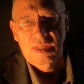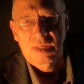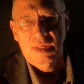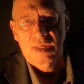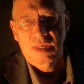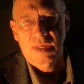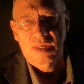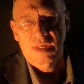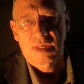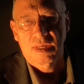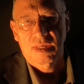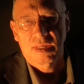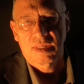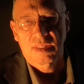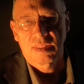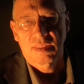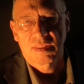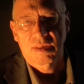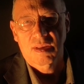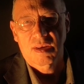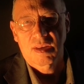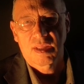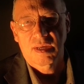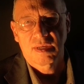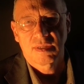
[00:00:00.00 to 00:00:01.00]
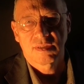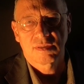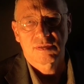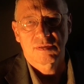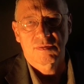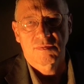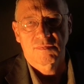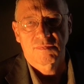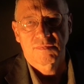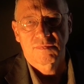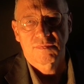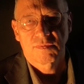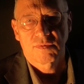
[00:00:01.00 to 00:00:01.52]
in the lines
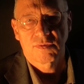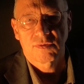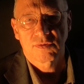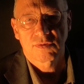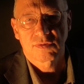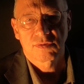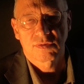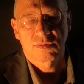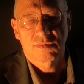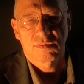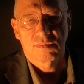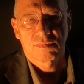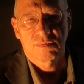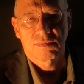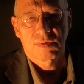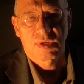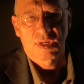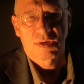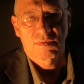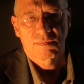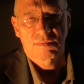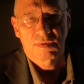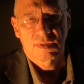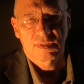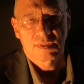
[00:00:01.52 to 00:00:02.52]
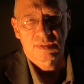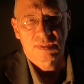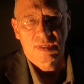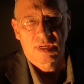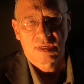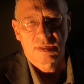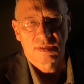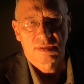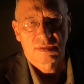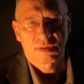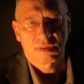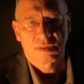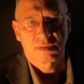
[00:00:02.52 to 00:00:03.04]
of force will
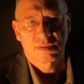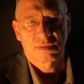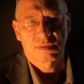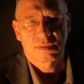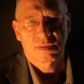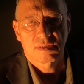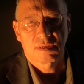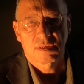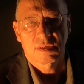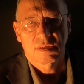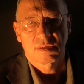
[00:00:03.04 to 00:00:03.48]
result, as